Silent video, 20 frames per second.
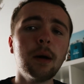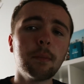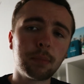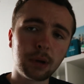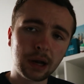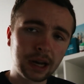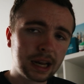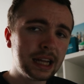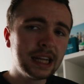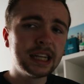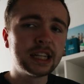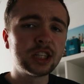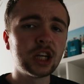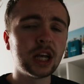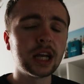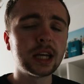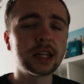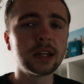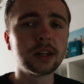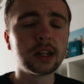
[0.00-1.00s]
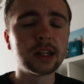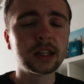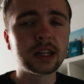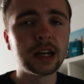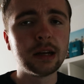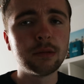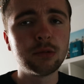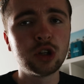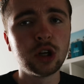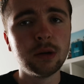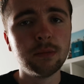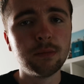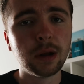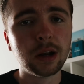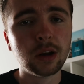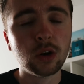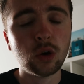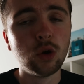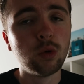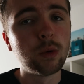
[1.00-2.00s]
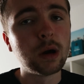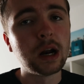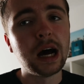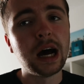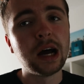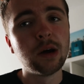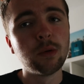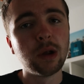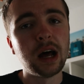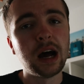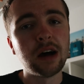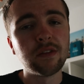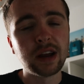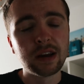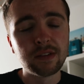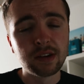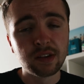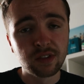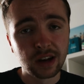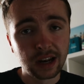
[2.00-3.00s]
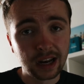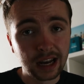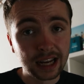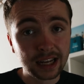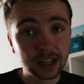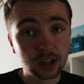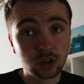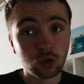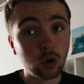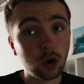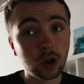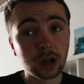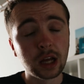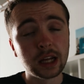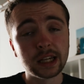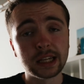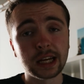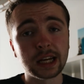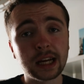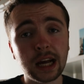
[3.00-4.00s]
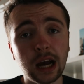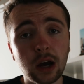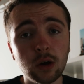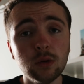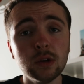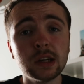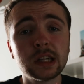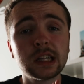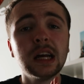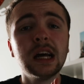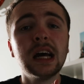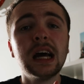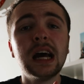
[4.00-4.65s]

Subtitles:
please check the description below where I will have everything linked to all his accounts.